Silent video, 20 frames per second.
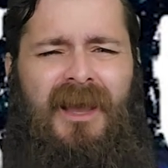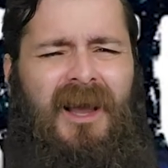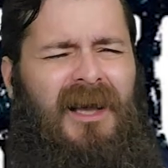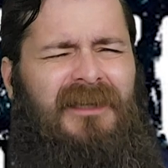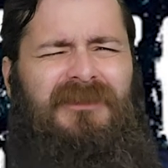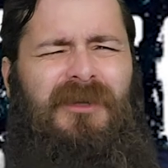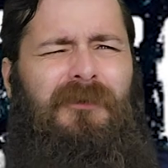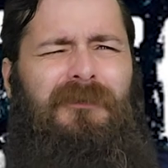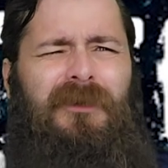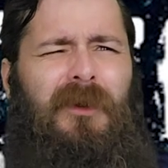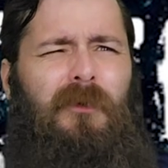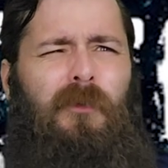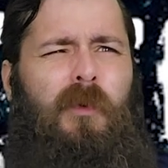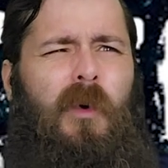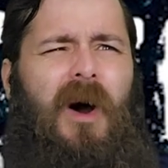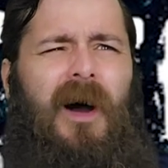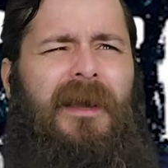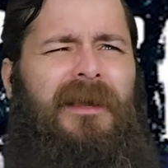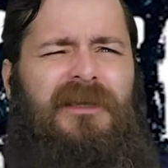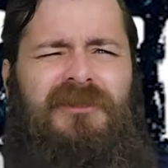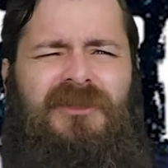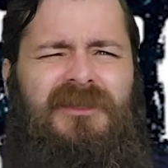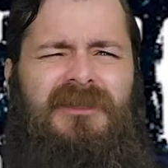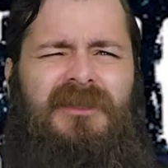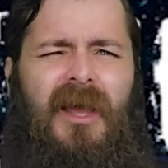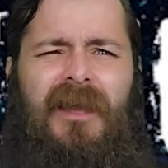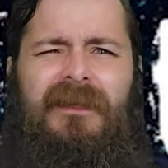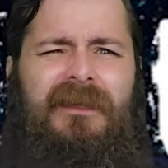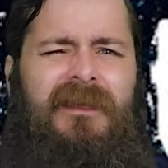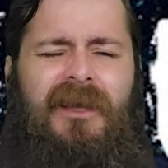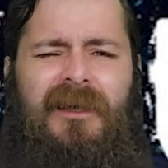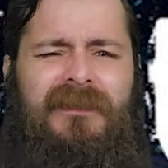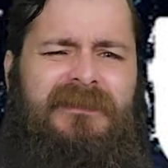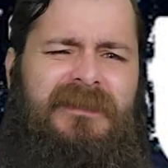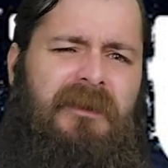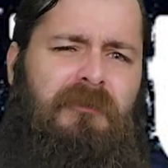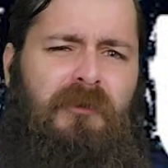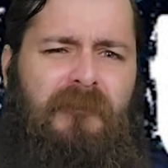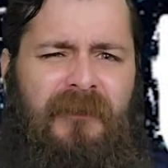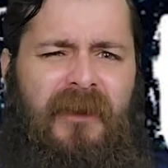I don't know why, I just like the
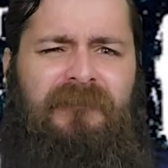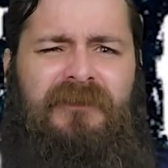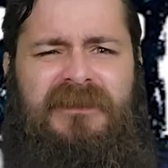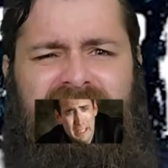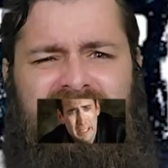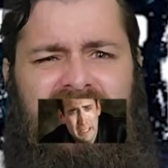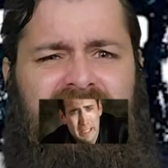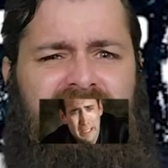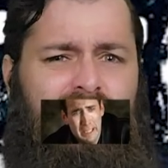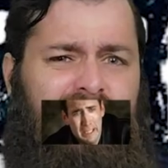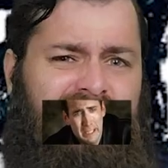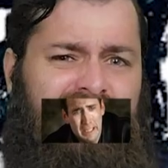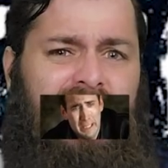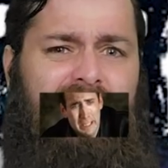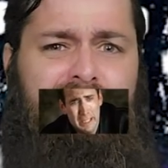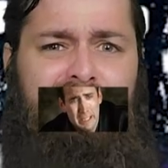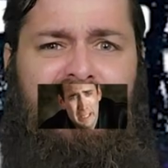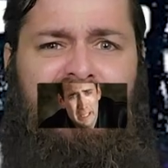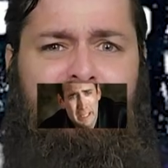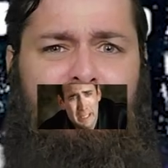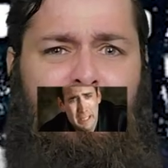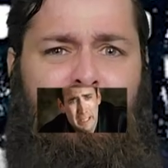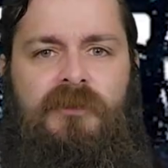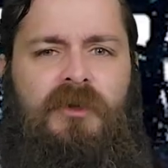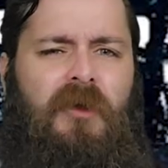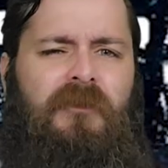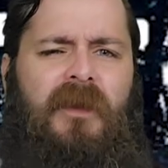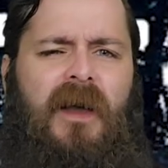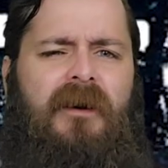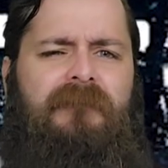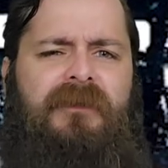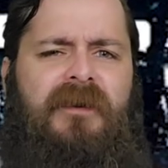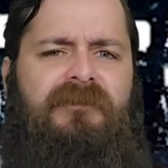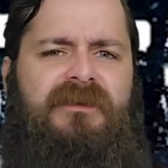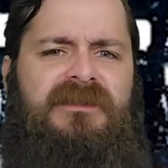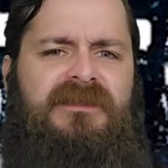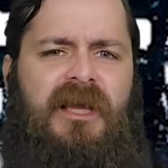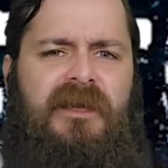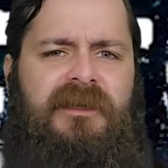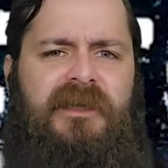idea of having s- Not that I've
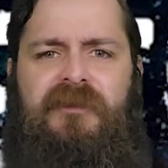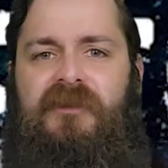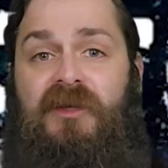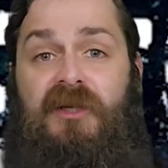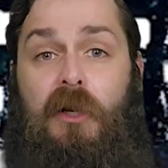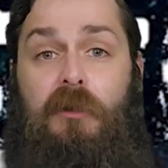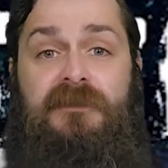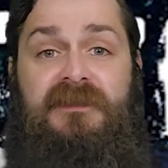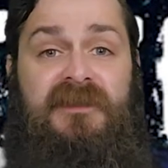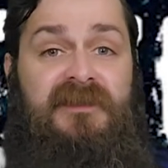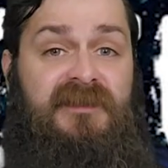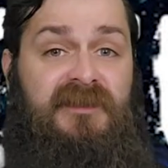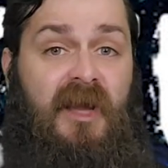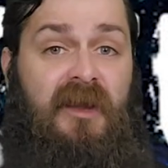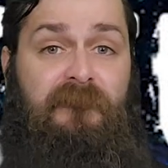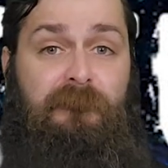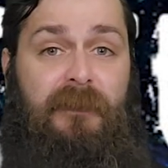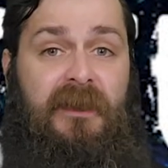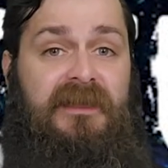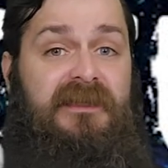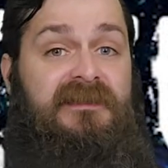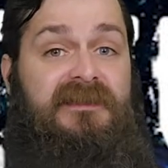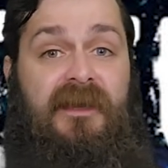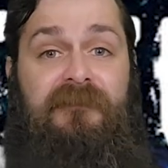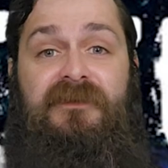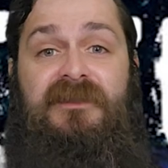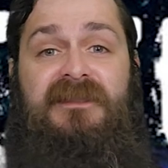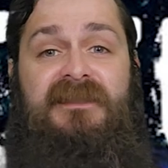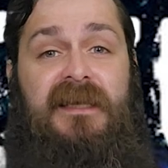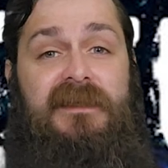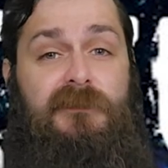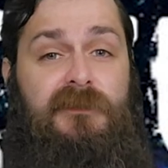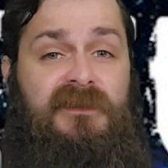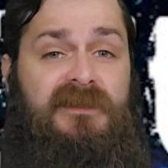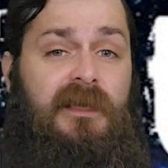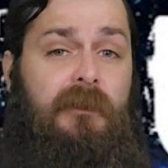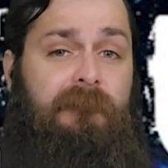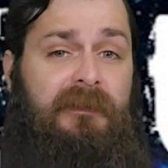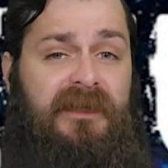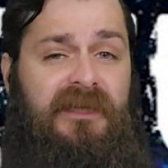ever done it, the closest I've been is having sex with
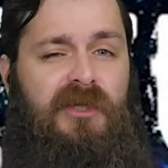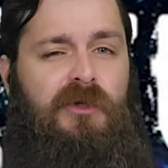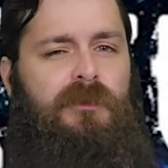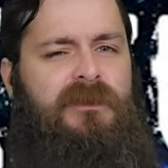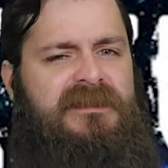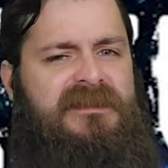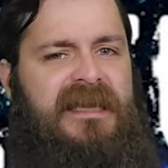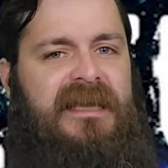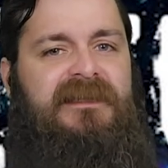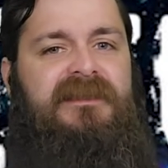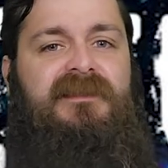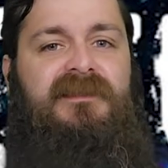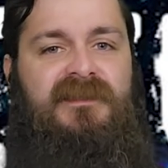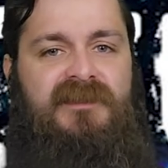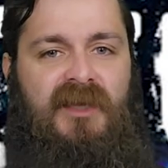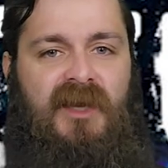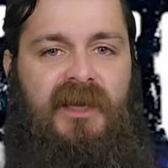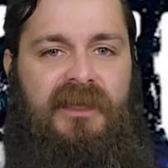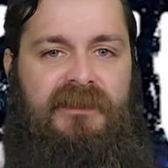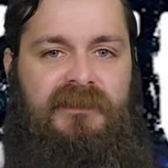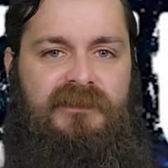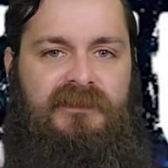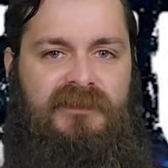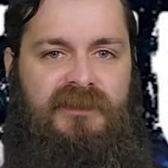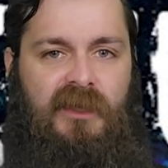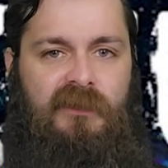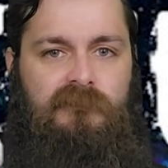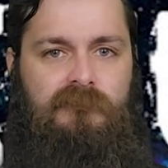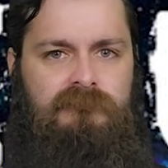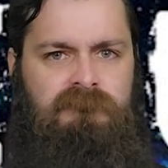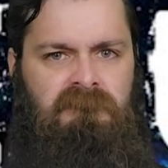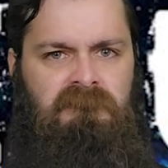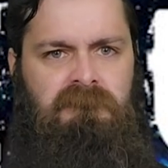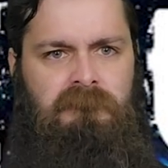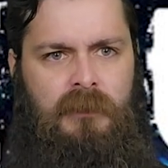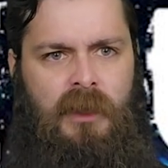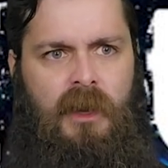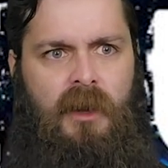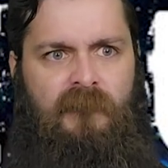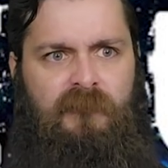somebody who was dead inside, so
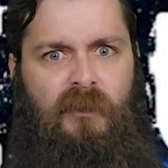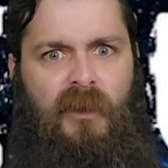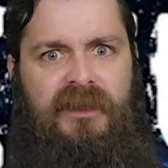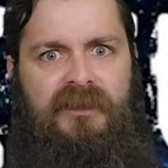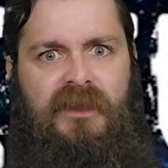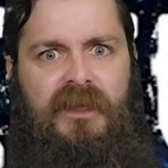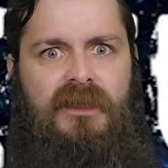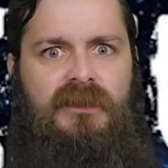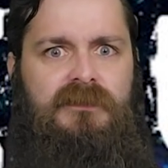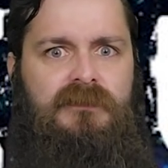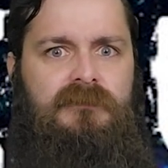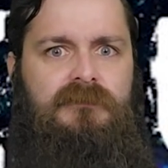halfway there.